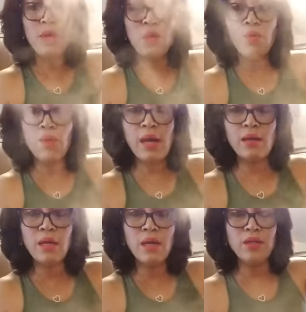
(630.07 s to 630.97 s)
wow,
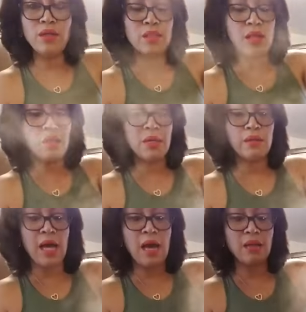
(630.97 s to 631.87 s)
Kanye, you talking about
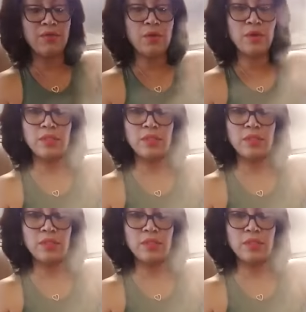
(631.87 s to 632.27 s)
the olive oil?